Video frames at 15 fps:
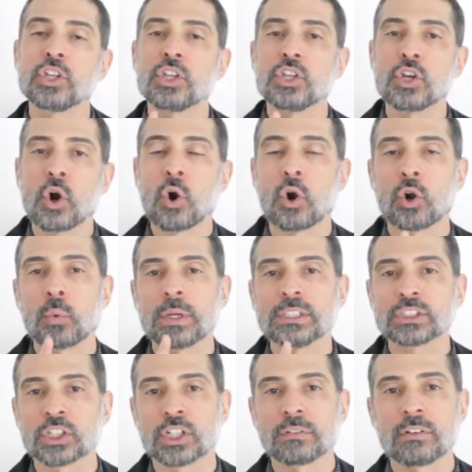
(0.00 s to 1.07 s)
your
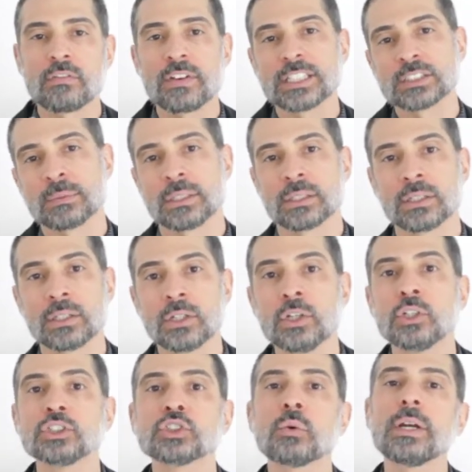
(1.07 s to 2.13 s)
return on investment.
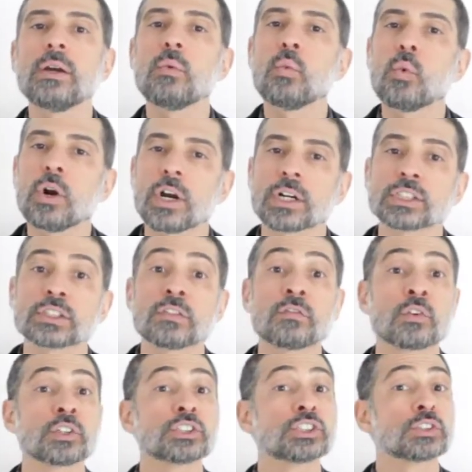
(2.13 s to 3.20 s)
So it works
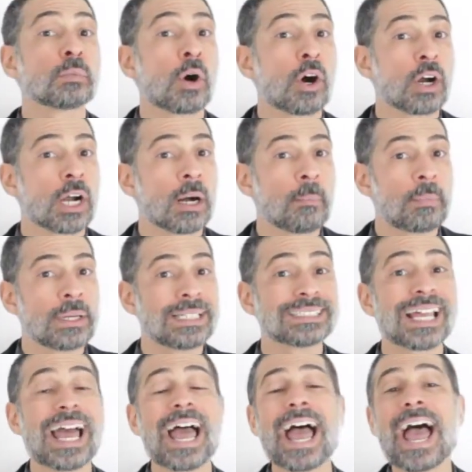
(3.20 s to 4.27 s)
for small companies
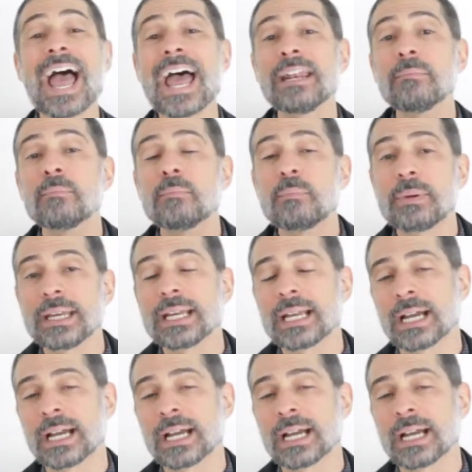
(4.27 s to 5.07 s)
and big